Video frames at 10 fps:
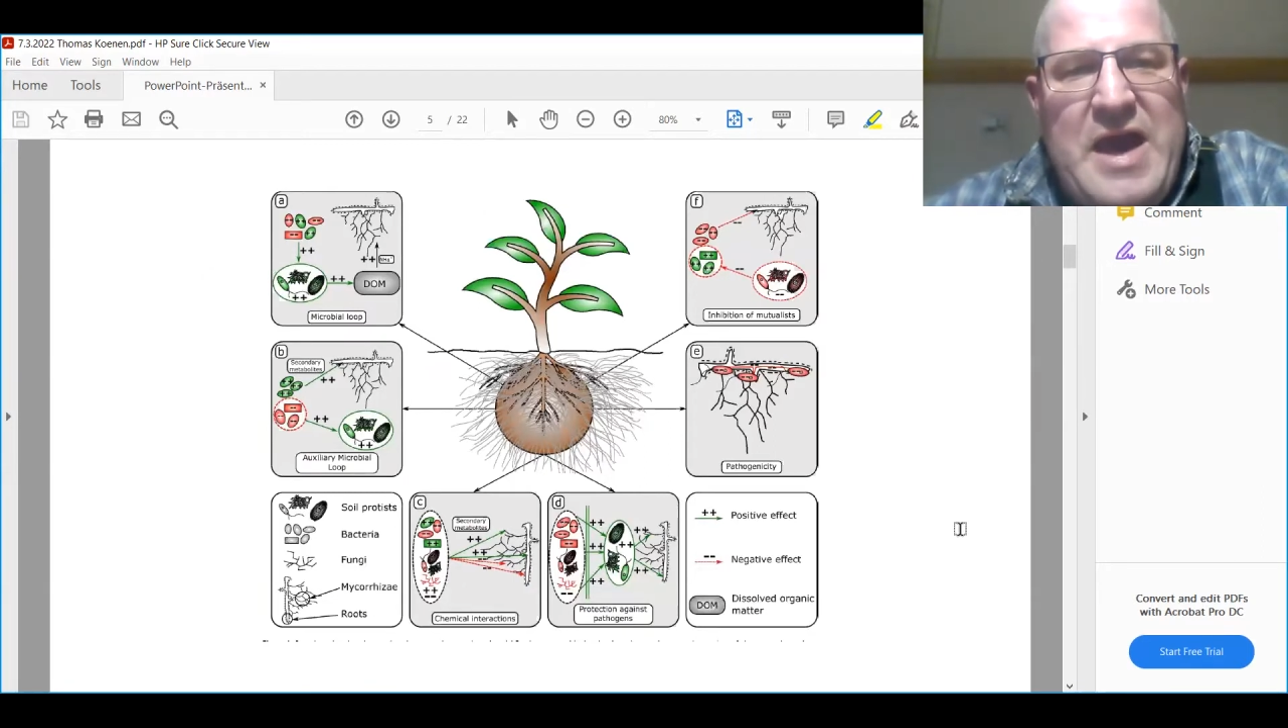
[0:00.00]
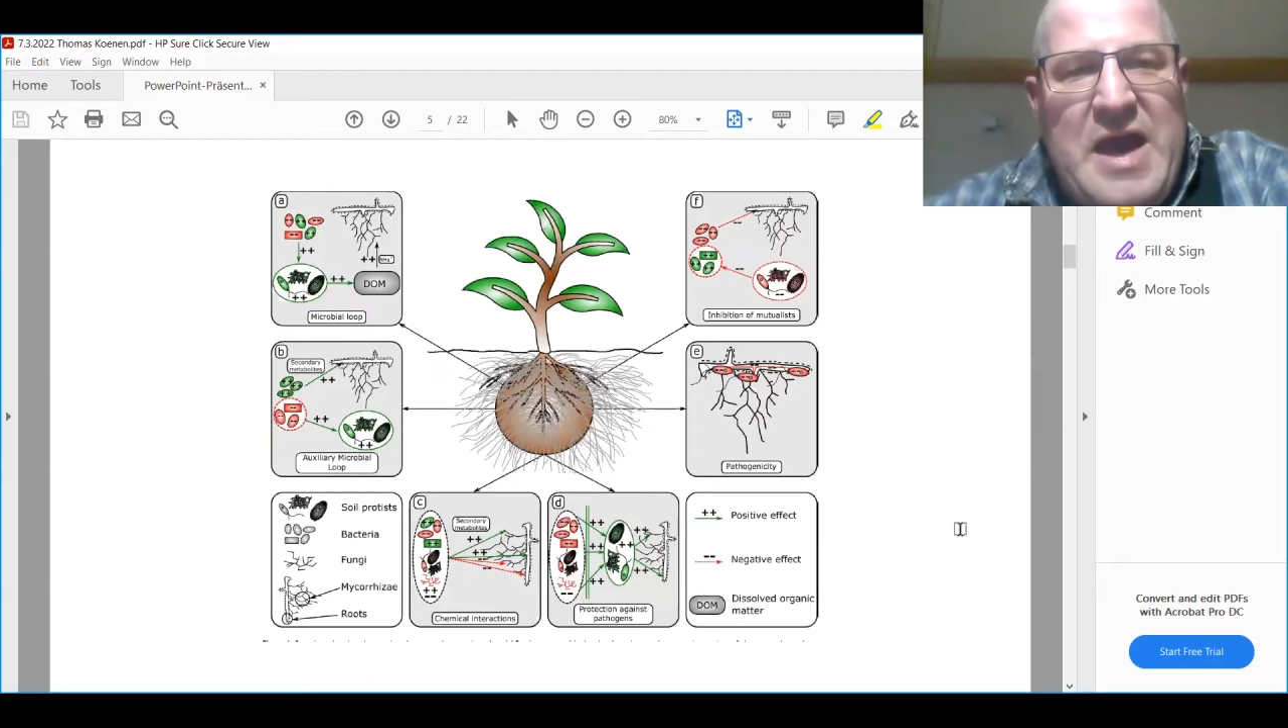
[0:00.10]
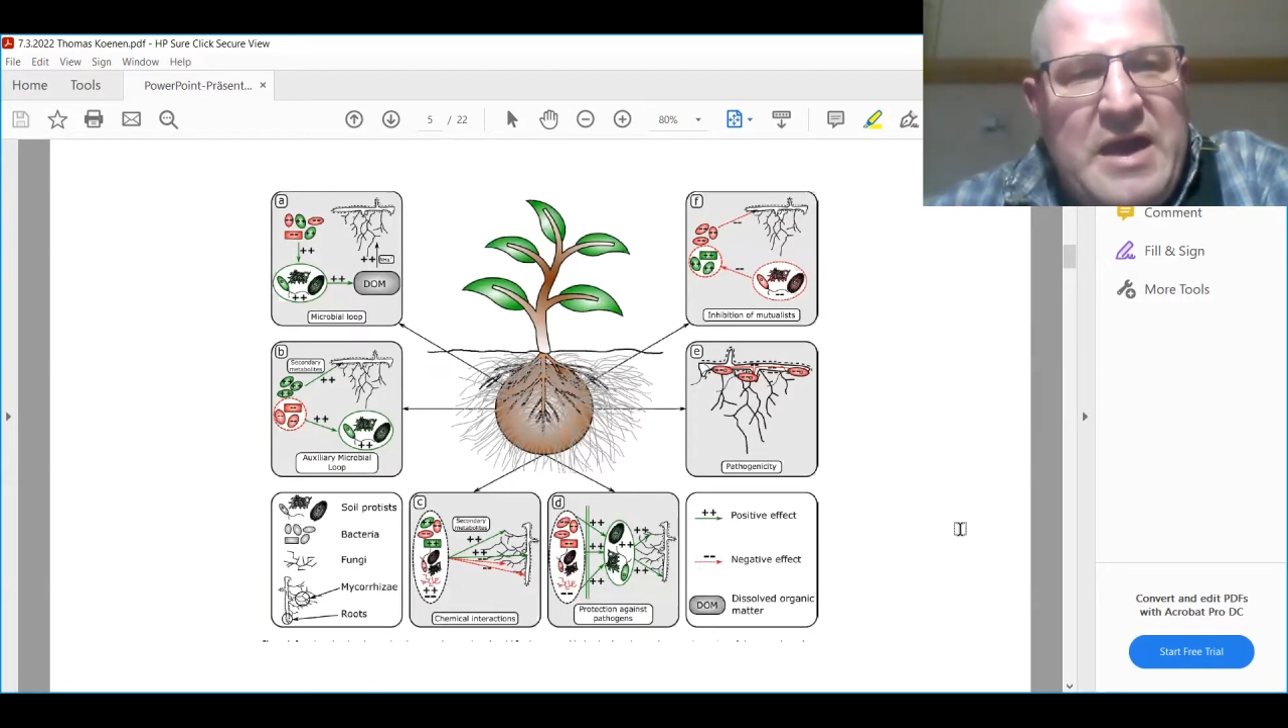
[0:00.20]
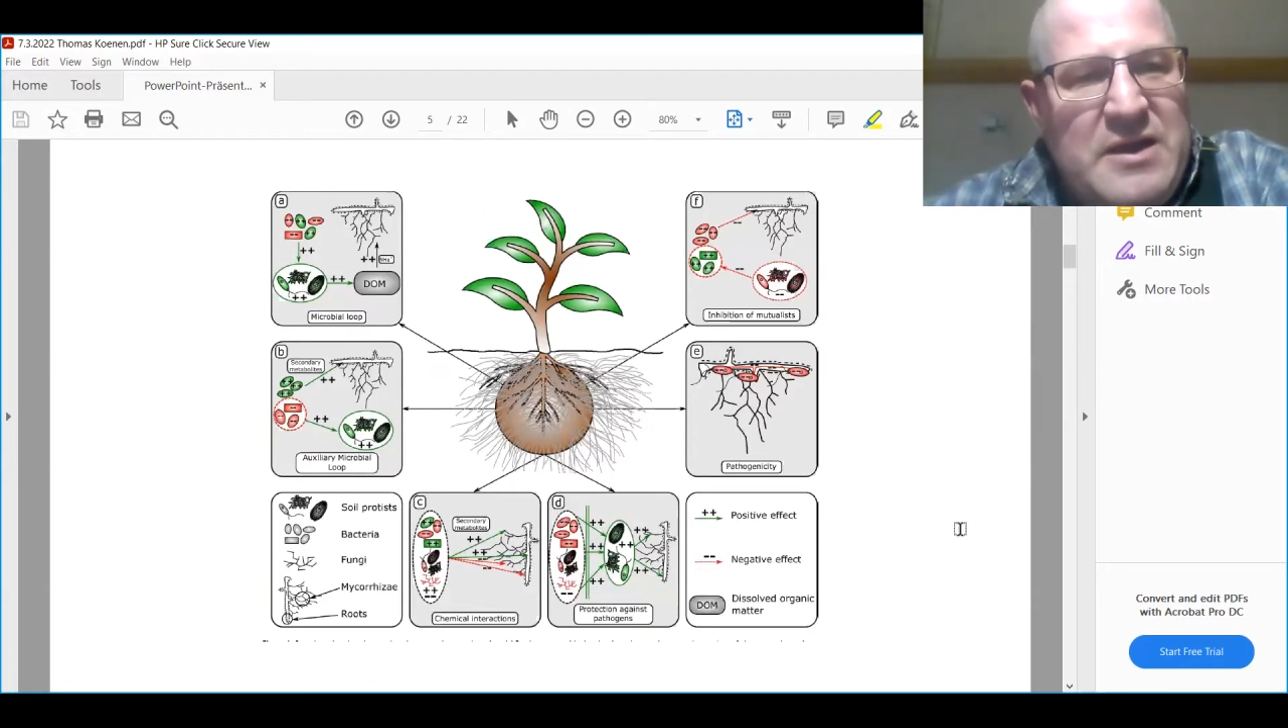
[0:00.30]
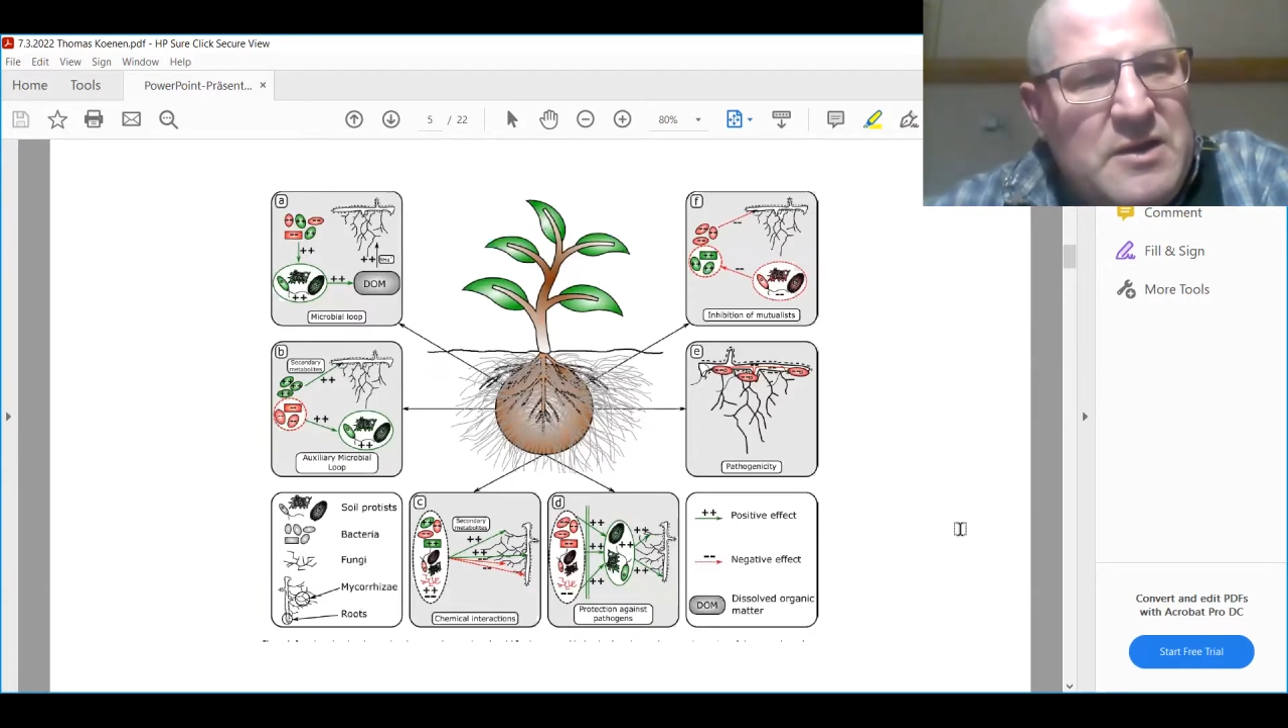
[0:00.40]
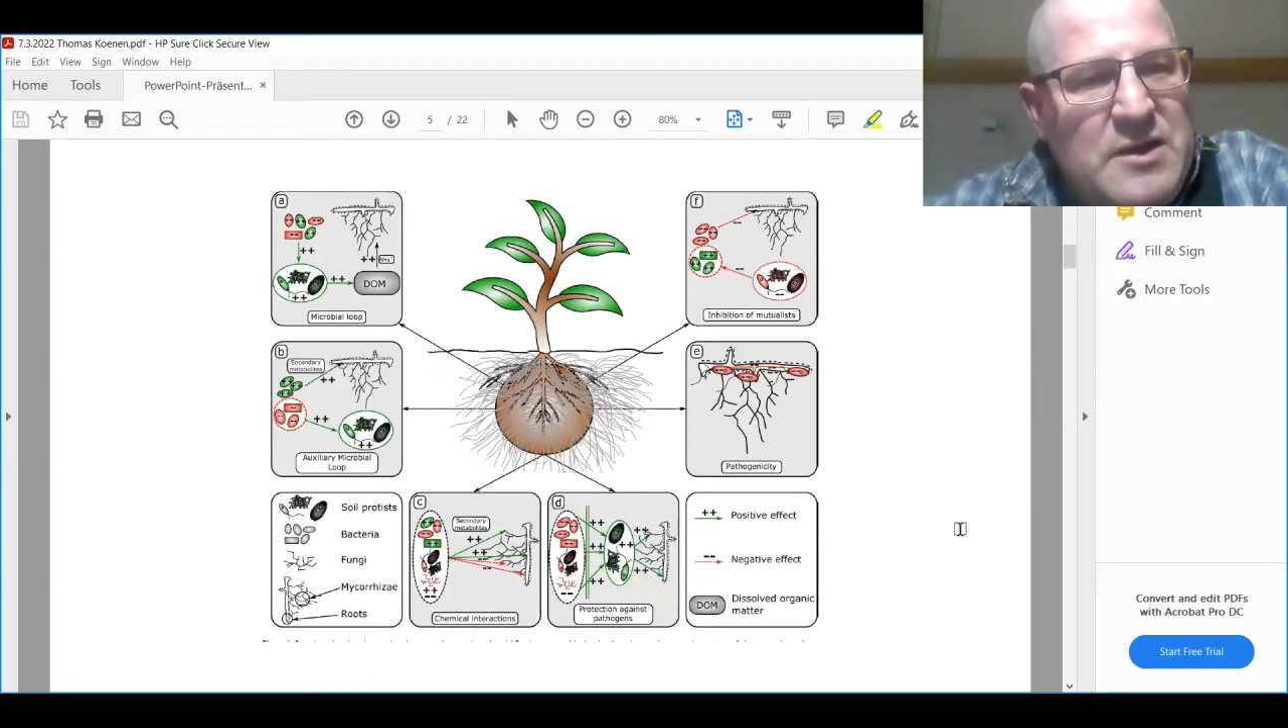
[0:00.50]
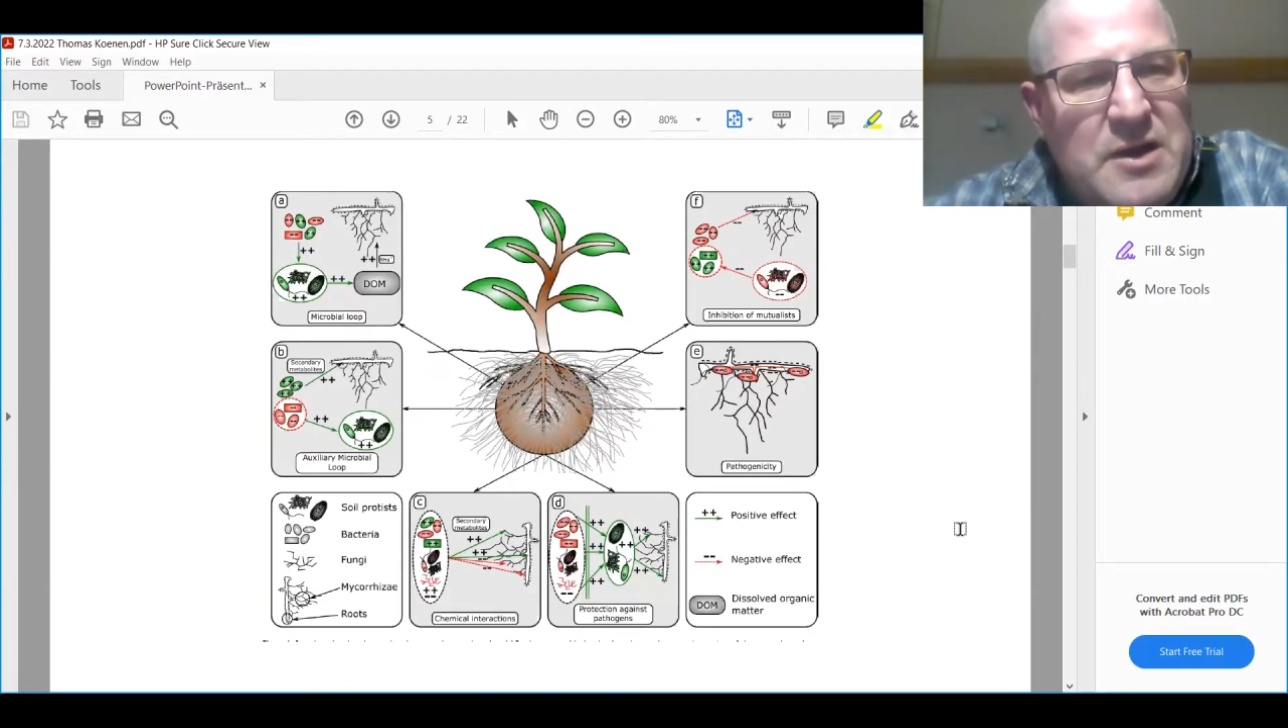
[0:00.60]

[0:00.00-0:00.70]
and